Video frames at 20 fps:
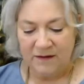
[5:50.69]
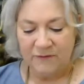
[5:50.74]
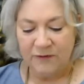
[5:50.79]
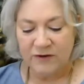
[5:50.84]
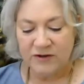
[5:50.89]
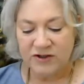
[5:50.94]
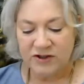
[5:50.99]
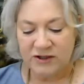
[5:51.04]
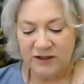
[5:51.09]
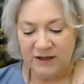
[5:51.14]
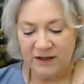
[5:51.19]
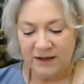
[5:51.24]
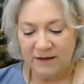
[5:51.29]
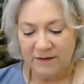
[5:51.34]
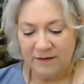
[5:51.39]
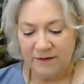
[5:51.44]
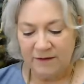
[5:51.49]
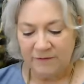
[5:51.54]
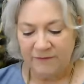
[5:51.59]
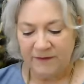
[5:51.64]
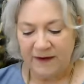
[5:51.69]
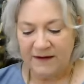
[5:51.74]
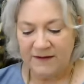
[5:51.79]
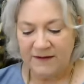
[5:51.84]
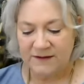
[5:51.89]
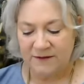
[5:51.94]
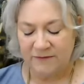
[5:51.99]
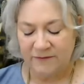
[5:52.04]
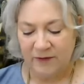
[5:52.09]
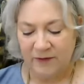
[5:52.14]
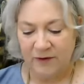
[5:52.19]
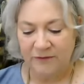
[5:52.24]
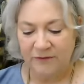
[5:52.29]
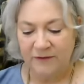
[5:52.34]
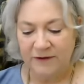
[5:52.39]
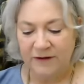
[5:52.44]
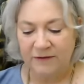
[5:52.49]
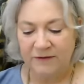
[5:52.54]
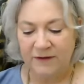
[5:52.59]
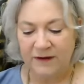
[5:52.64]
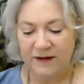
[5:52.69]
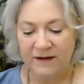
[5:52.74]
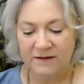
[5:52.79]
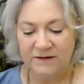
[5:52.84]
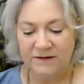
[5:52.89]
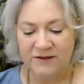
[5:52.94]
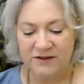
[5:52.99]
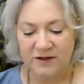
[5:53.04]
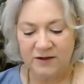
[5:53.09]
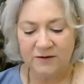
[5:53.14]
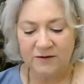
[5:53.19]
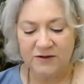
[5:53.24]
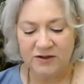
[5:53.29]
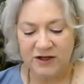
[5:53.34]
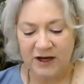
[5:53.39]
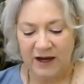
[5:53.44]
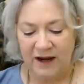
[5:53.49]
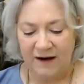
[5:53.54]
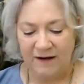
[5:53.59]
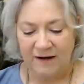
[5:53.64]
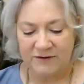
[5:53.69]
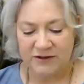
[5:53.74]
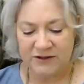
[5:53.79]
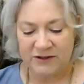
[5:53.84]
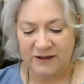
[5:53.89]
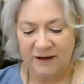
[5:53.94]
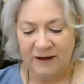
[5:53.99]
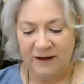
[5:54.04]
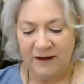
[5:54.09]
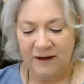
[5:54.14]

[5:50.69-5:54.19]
For she the face of earthly things so changed,